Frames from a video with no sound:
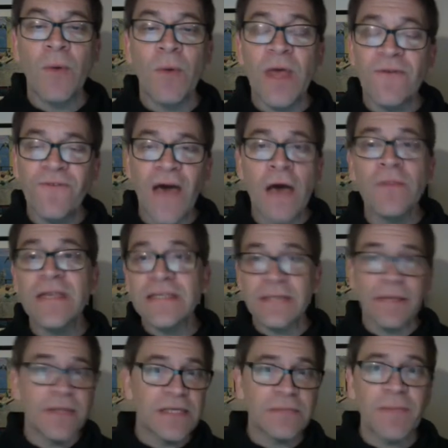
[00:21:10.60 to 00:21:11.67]
have found
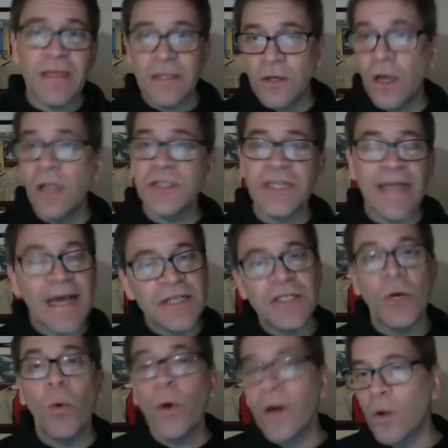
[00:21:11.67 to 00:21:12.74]
this methodology to
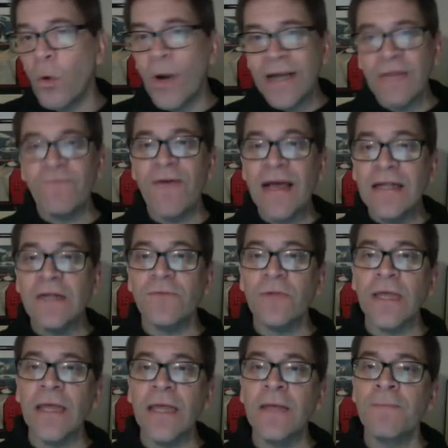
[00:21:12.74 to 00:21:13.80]
actually work quite
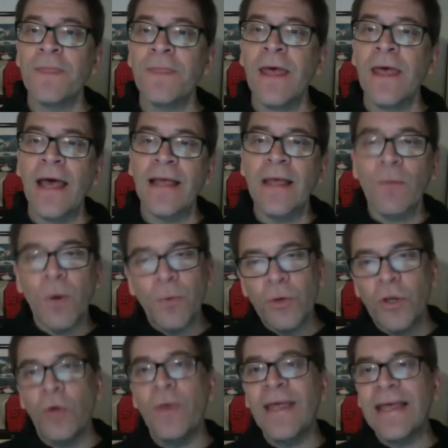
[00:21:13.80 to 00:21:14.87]
effectively. Again, what we're
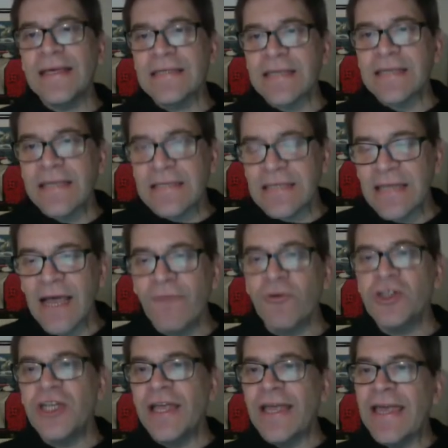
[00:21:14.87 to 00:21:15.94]
doing is
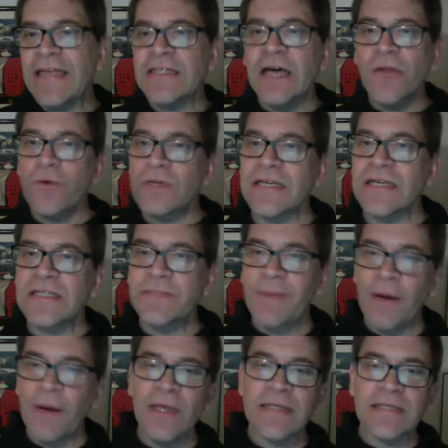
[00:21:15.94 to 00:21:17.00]
leveraging each other's
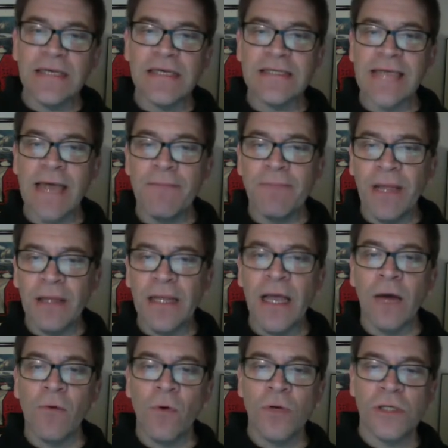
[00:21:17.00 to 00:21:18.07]
experiences and
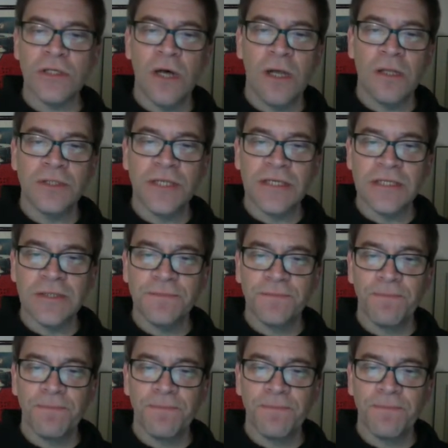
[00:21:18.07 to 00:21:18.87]
building our own ontologies.